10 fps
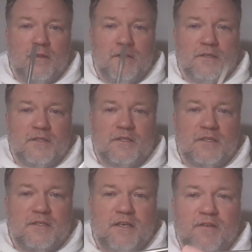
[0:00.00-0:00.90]
This
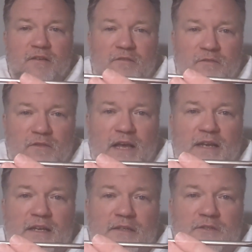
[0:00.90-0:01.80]
is a
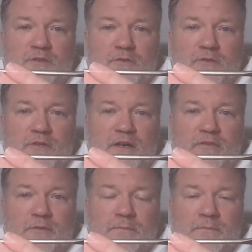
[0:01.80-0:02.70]
flathead
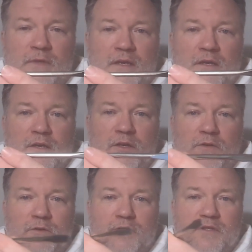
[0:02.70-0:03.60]
screwdriver. You
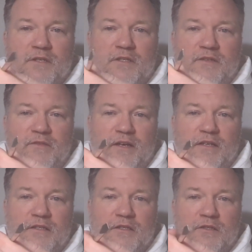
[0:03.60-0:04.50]
use this
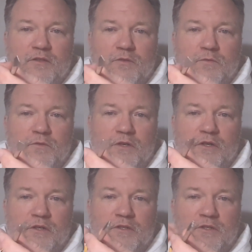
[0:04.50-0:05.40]
device to
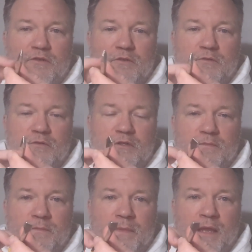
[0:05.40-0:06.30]
turn screws,
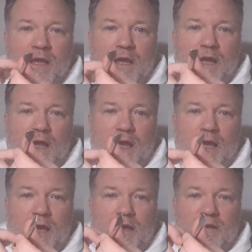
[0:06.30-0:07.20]

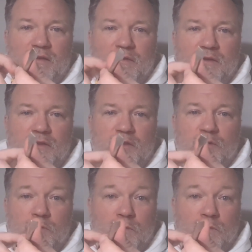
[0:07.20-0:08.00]
and you